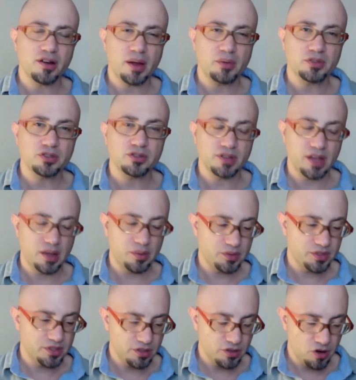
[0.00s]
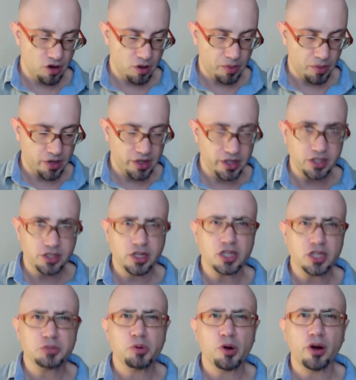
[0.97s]
I was in Europe on an
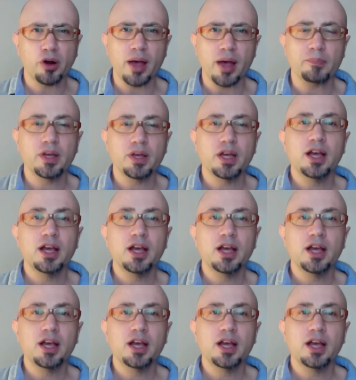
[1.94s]
exchange program.